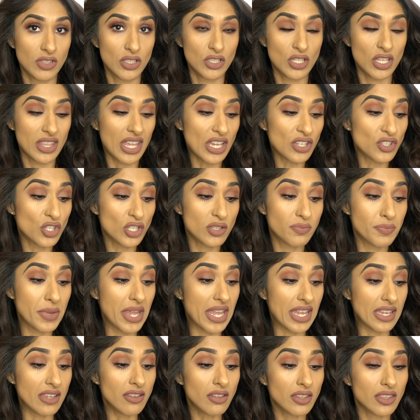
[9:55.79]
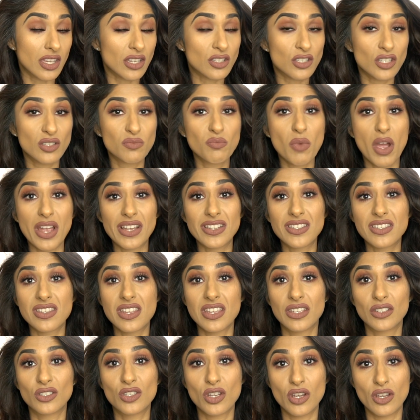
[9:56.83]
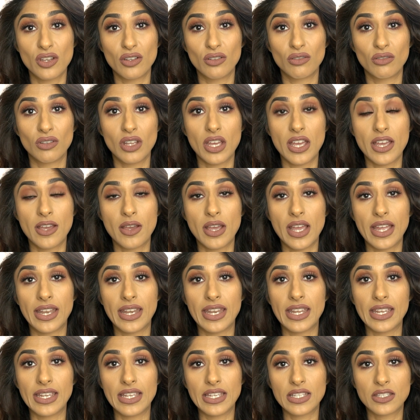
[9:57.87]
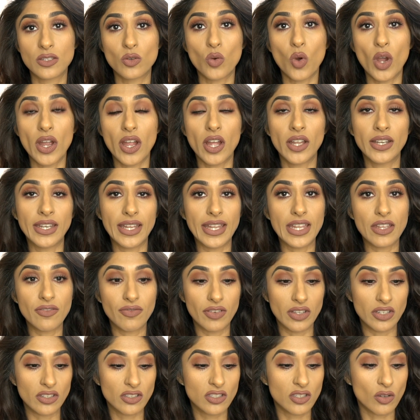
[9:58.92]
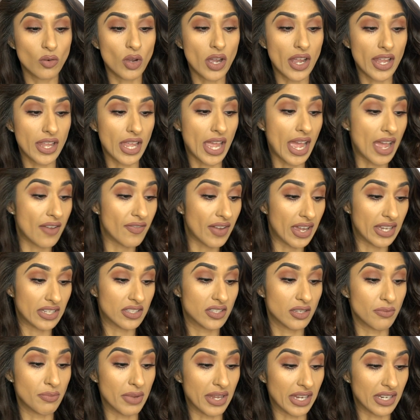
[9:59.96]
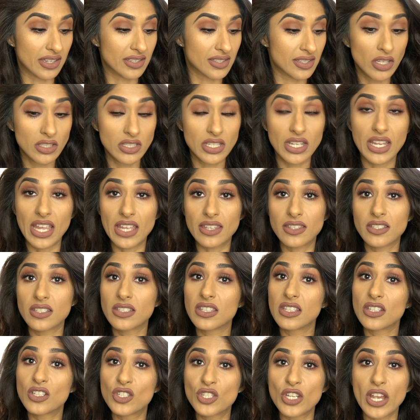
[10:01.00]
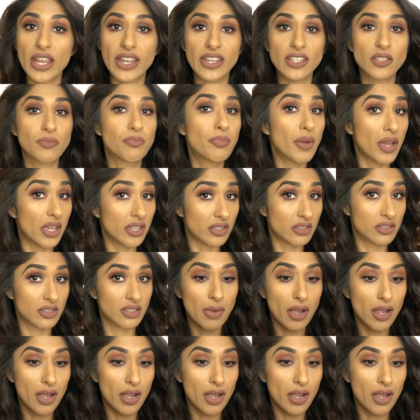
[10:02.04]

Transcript: So that's just me, that's just my skin tone, and it is quite uneven, so I have had to mix to get to this shade, but